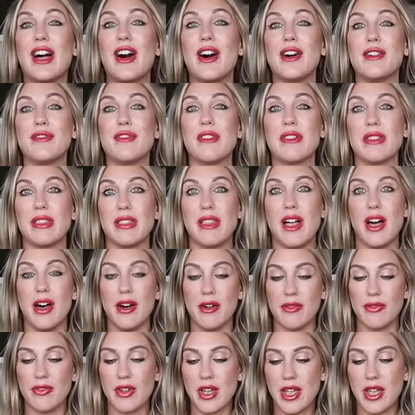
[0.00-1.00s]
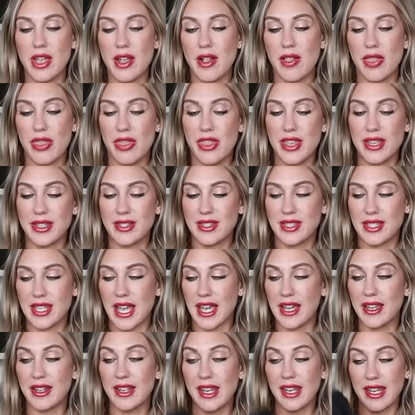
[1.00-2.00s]
love, love this
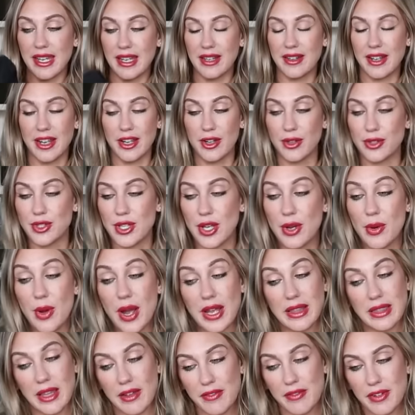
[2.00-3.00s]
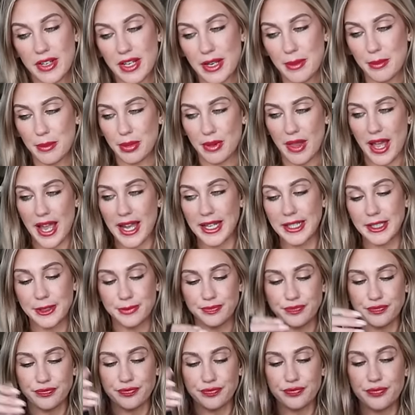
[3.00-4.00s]
set and I also, I love it in black.